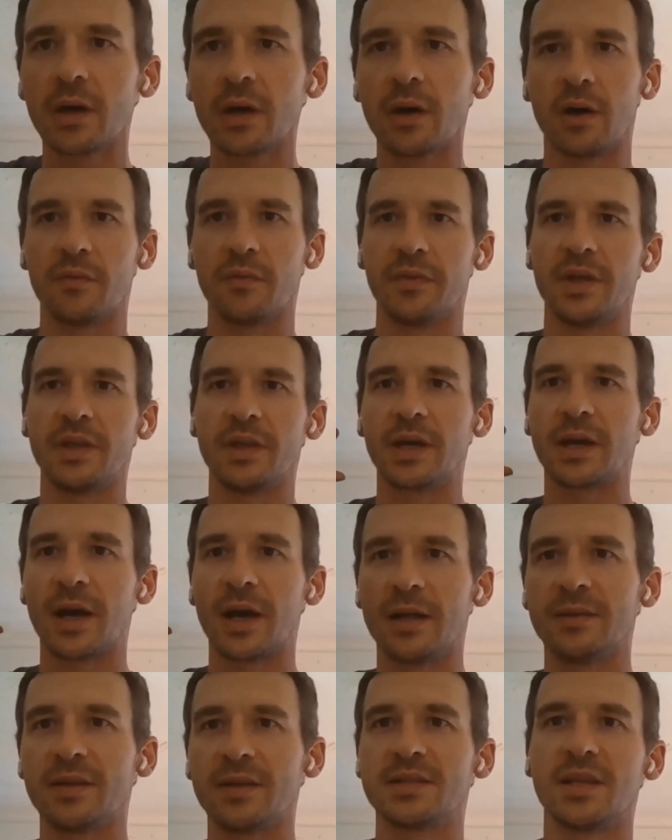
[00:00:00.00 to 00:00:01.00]
think of in the
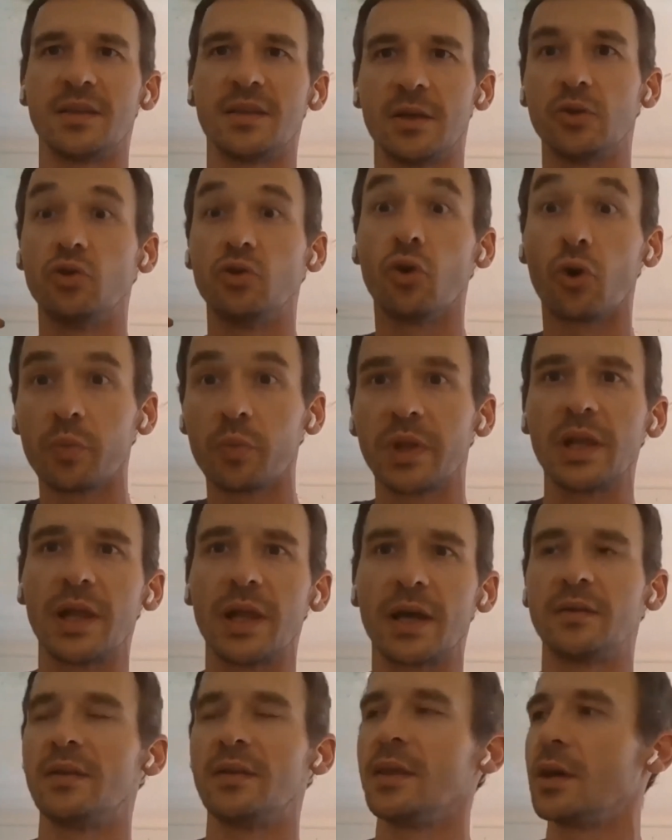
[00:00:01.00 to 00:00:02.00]
context that they
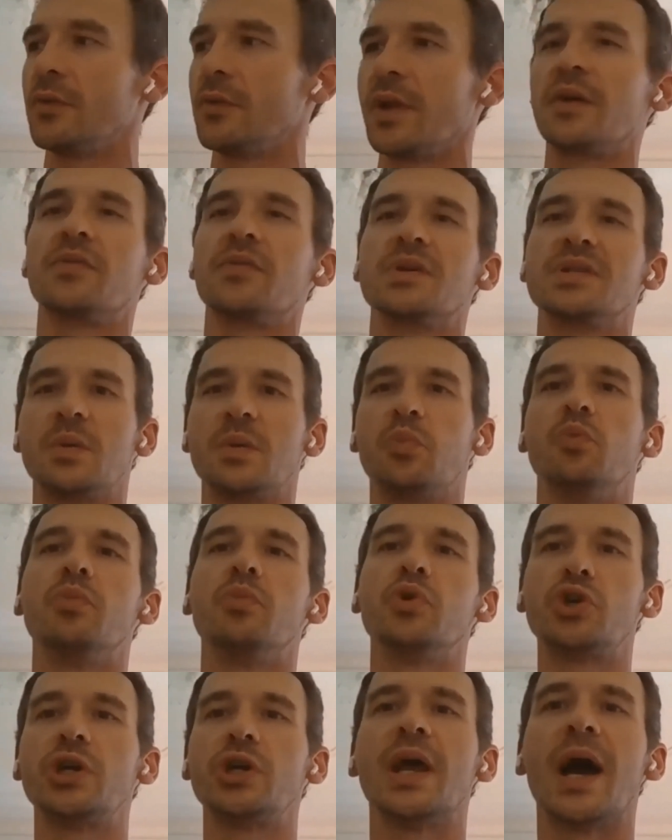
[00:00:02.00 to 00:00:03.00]
normally like to think of, like, for
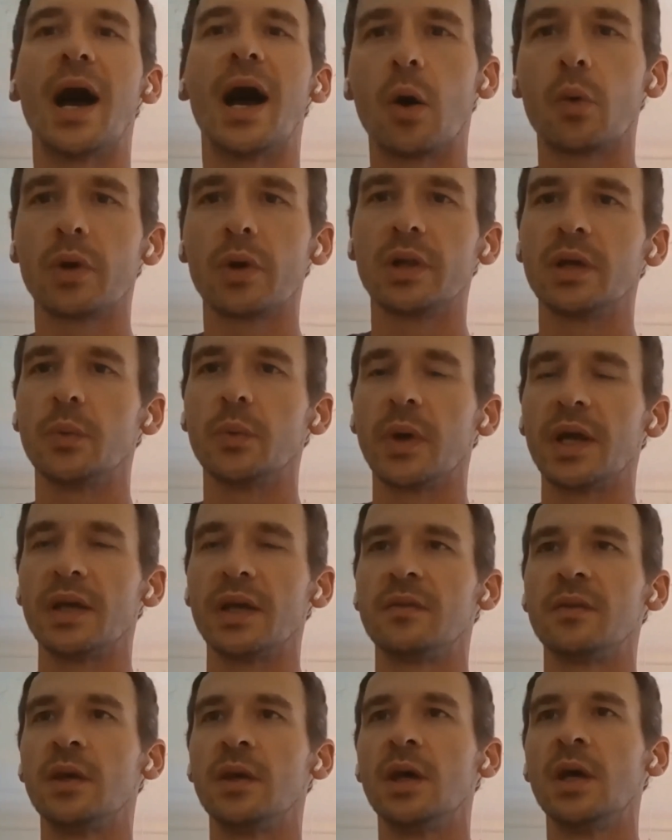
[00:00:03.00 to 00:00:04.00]
example, machine hourly
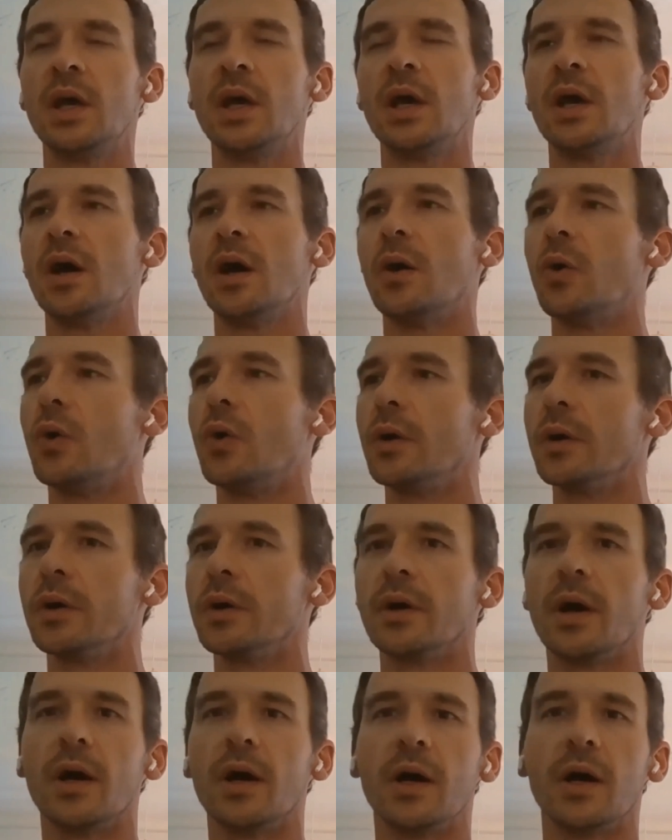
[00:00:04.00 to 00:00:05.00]
rate,
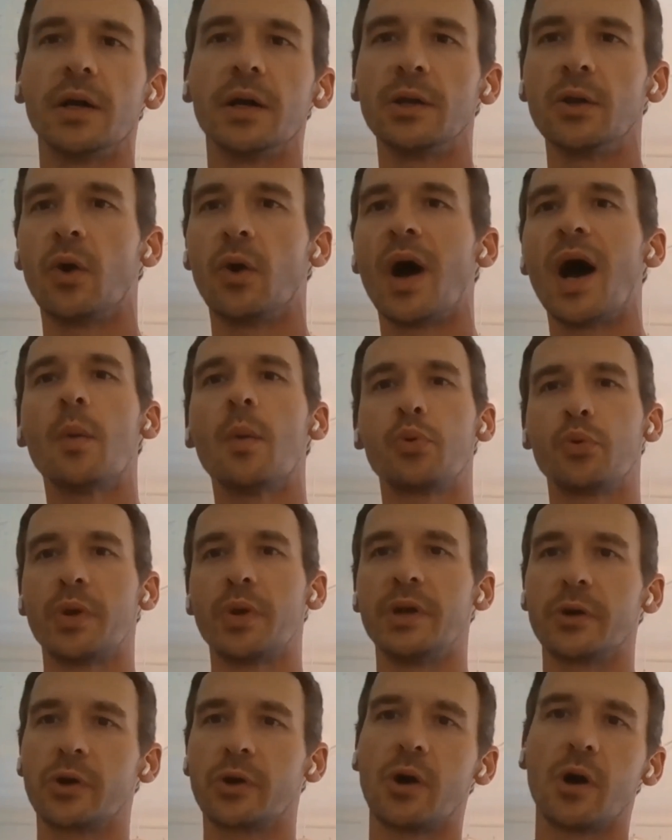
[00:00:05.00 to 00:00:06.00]
or
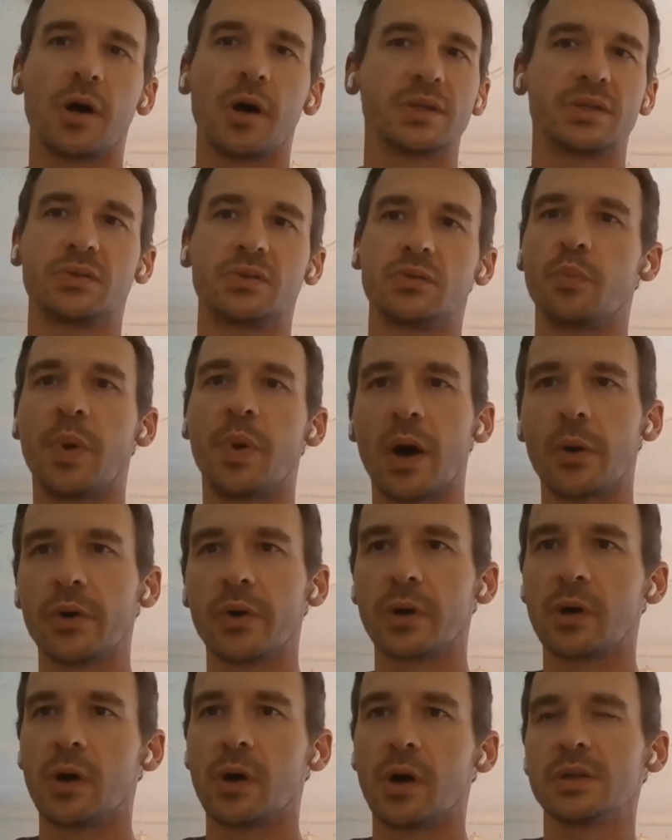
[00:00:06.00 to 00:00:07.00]
operator costs or
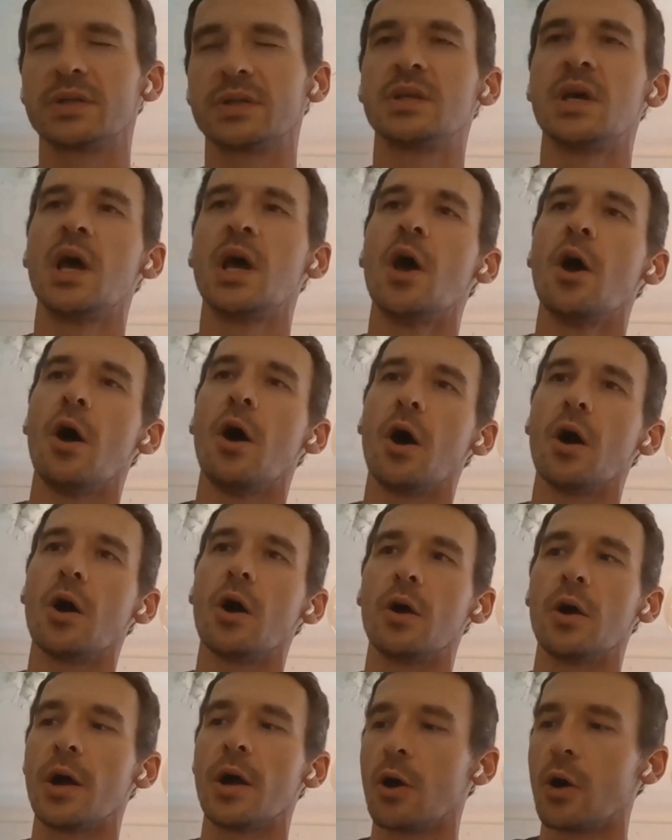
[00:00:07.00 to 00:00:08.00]
powder costs,
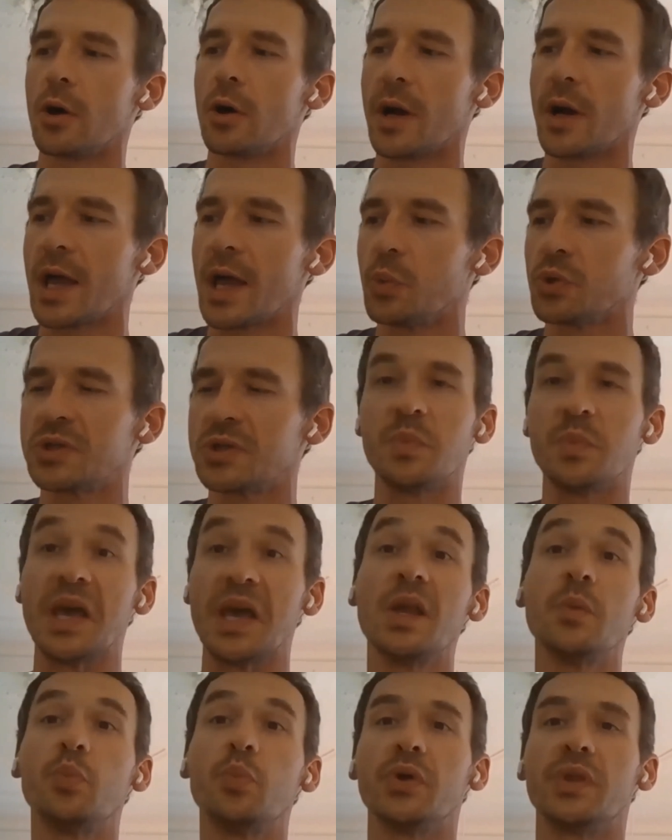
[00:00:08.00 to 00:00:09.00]
are able to
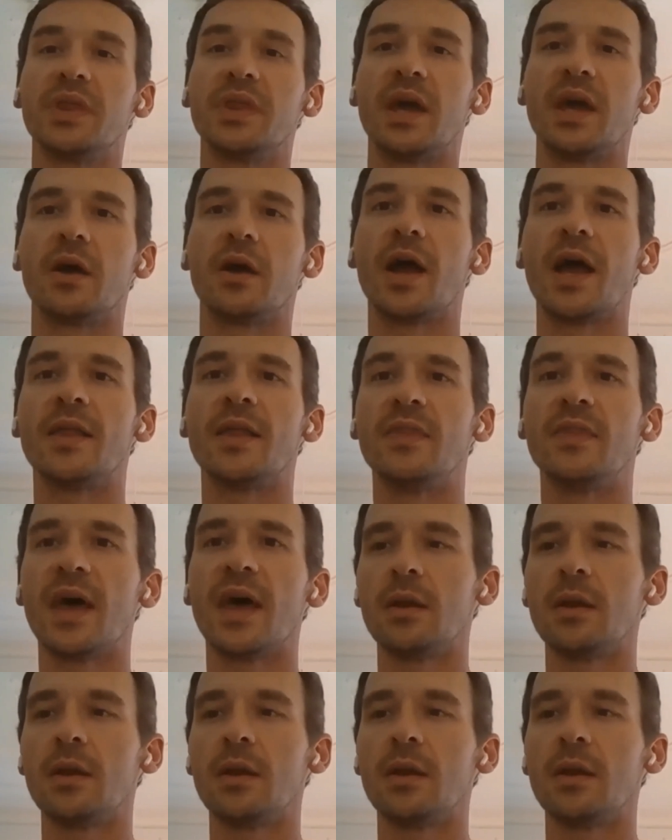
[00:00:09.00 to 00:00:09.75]
be input there.